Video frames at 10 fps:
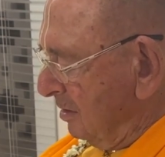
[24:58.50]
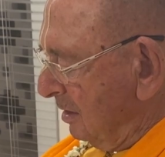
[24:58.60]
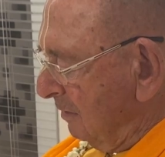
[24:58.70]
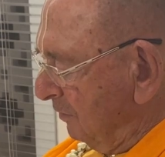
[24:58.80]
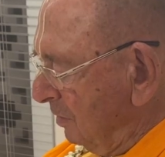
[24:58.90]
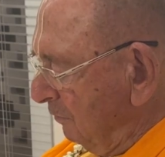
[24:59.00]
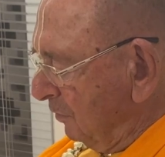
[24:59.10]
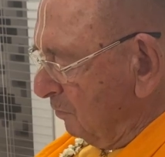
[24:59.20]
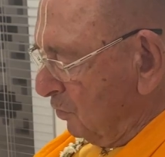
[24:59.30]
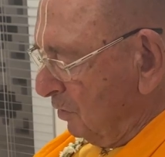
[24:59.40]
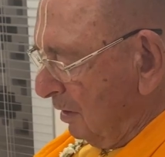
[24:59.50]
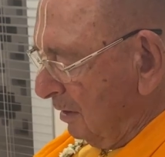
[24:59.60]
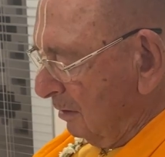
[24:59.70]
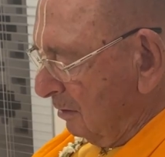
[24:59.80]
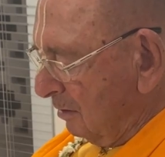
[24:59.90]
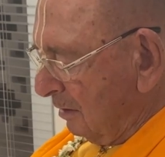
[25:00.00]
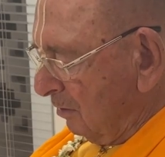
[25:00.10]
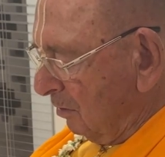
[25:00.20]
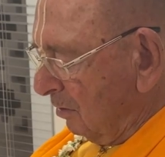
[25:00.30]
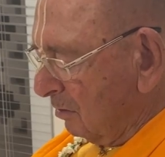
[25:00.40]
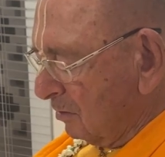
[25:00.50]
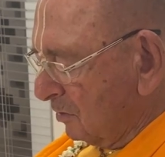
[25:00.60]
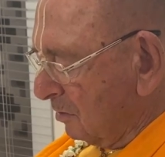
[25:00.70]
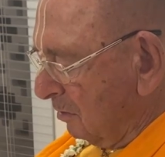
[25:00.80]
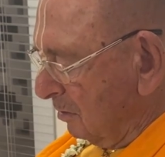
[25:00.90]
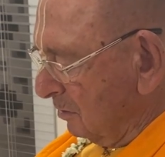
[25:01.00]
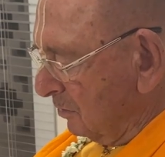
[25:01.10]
Even if the moonlight and all the stars